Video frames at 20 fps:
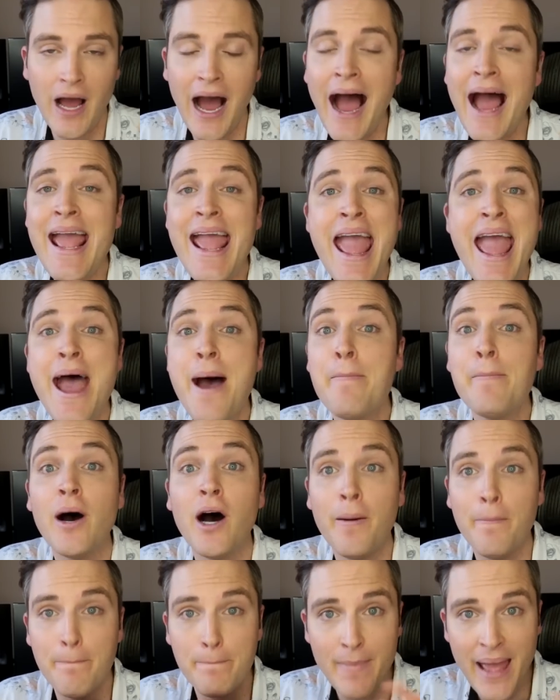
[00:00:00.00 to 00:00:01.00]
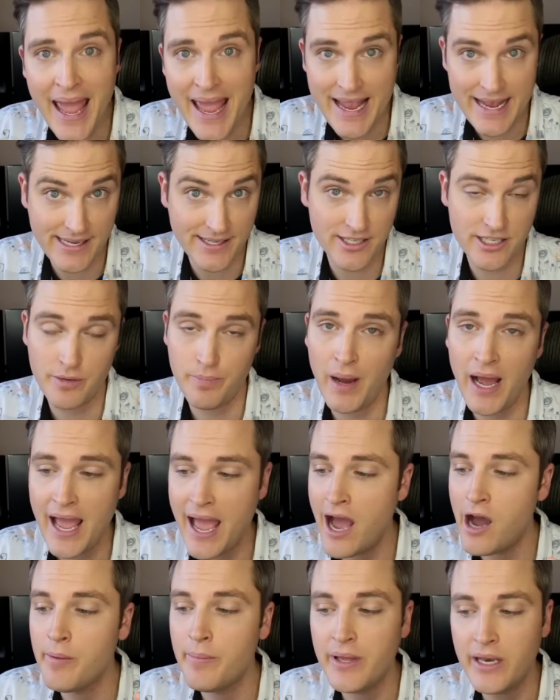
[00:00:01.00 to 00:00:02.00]
I am amazed by
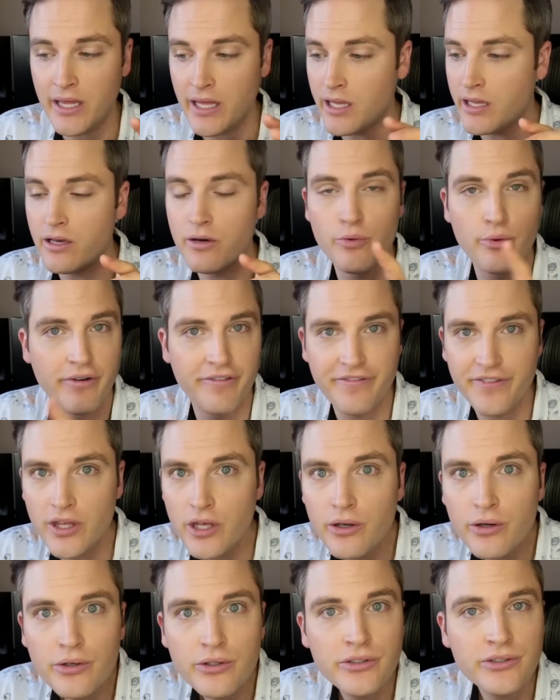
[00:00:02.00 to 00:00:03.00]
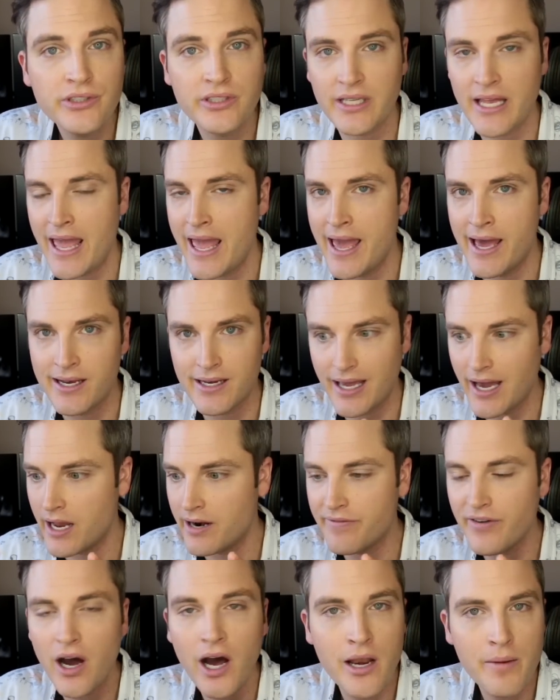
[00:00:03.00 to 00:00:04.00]
how many reviews and
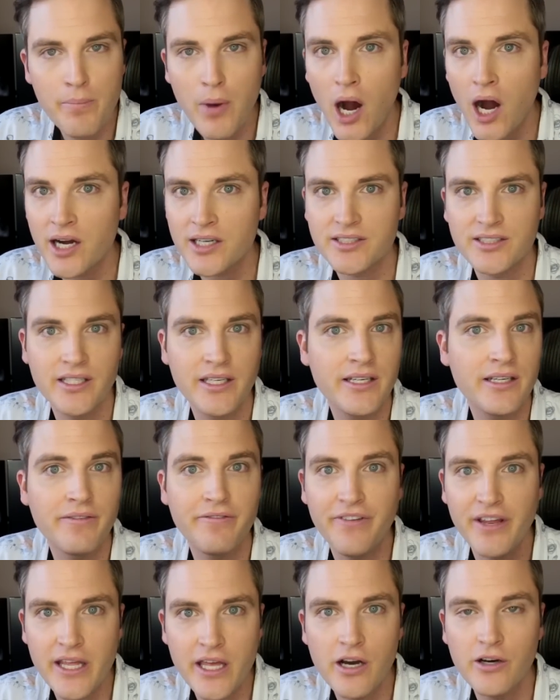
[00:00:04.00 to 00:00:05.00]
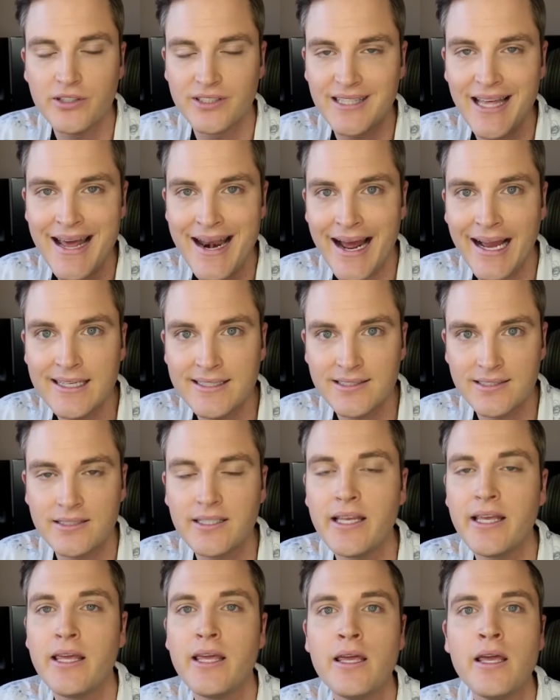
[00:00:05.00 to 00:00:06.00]
kind of unboxing videos that I
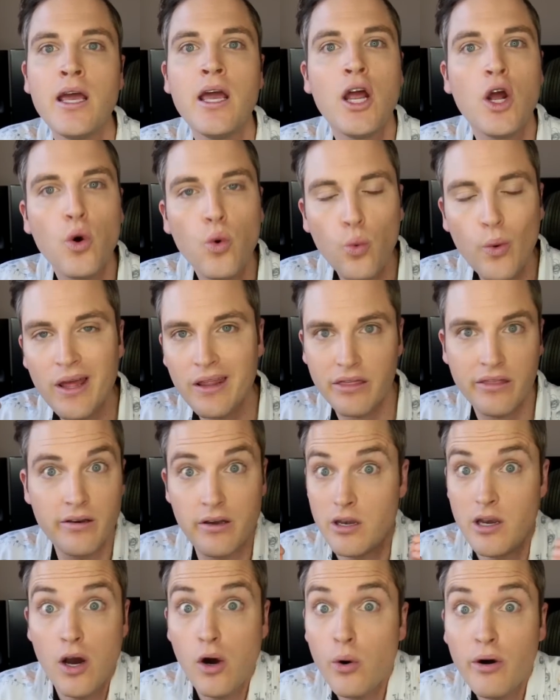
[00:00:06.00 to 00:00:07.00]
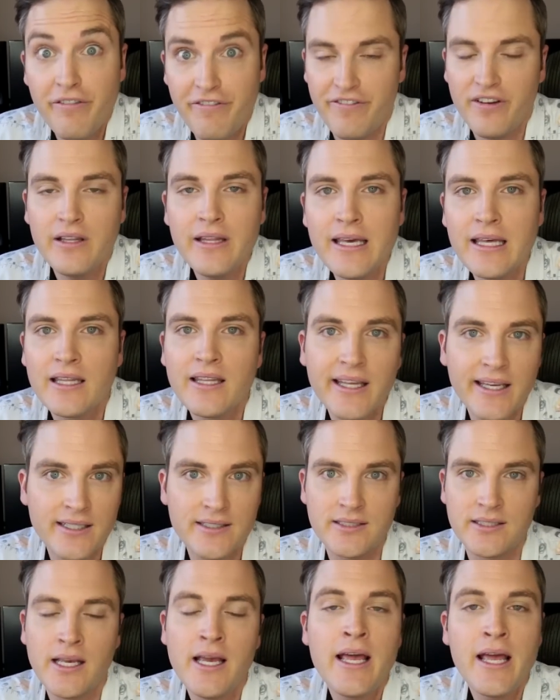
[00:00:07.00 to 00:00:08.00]
see with no affiliate
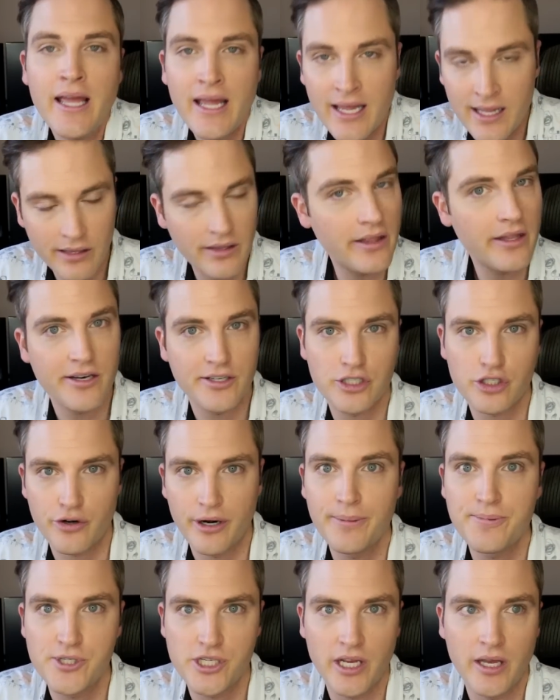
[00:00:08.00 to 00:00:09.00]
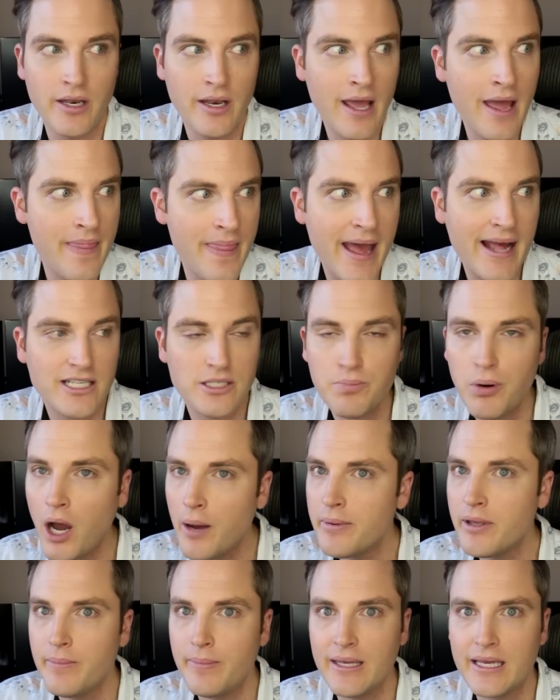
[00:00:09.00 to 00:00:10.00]
links in the description. And that's
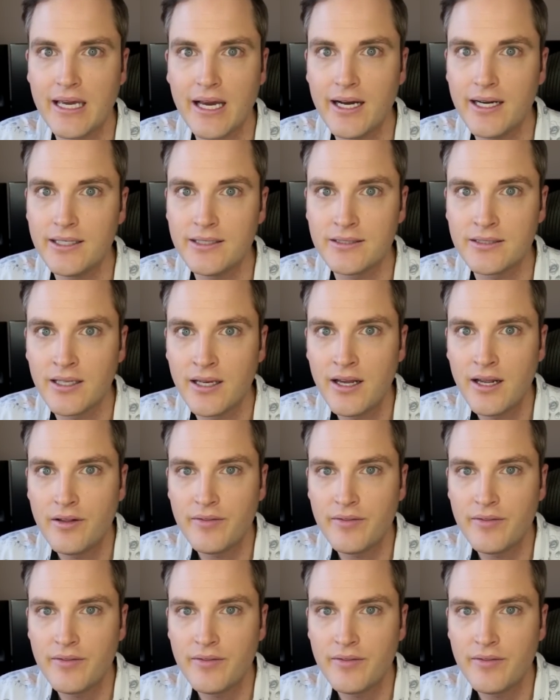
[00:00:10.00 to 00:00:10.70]
probably because